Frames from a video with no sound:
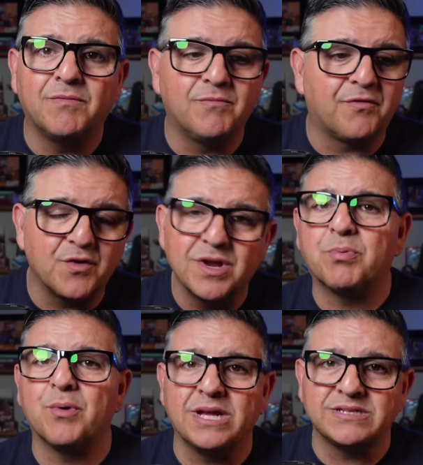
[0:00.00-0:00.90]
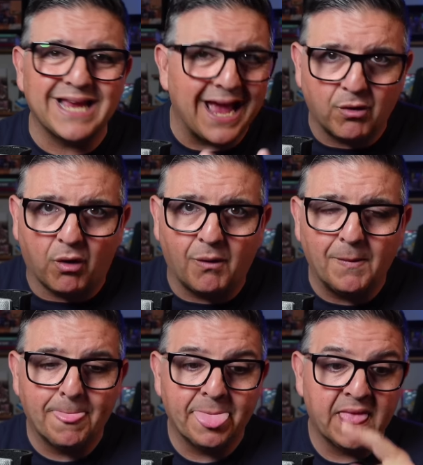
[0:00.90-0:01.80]
free press at all.
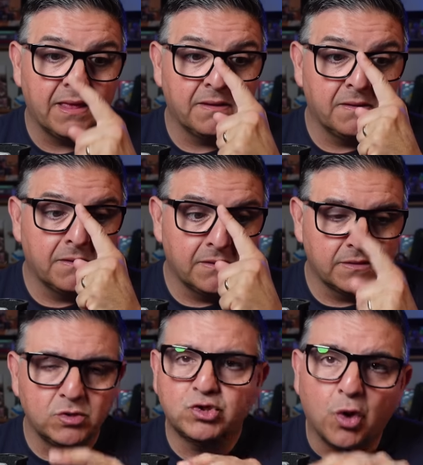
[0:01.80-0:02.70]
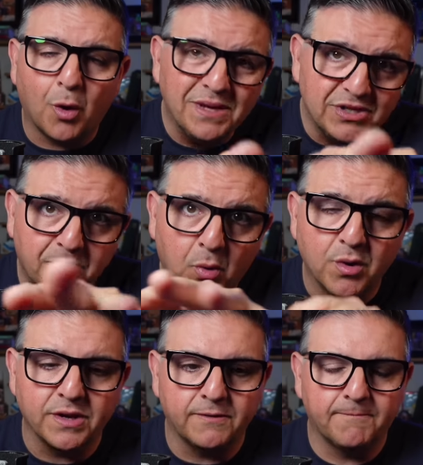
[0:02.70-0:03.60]
You should all be
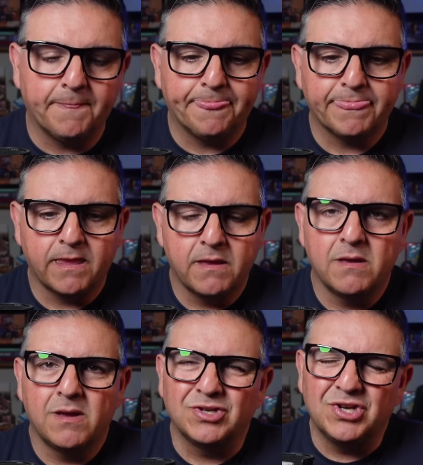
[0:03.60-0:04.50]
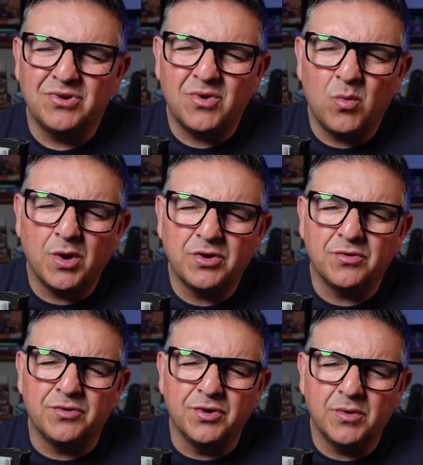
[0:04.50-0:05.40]
deported. Do you know what you're
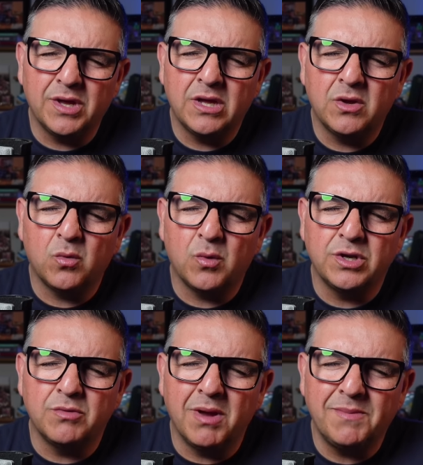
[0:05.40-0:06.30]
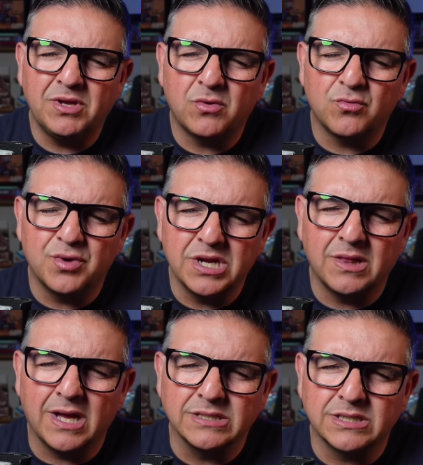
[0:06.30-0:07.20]
doing when maybe you don't
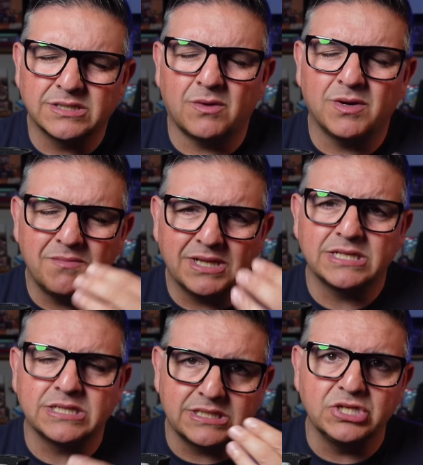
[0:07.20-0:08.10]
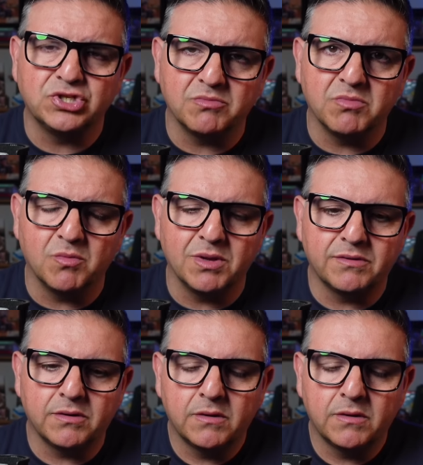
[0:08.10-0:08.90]
realize this? I want to make this a teaching moment.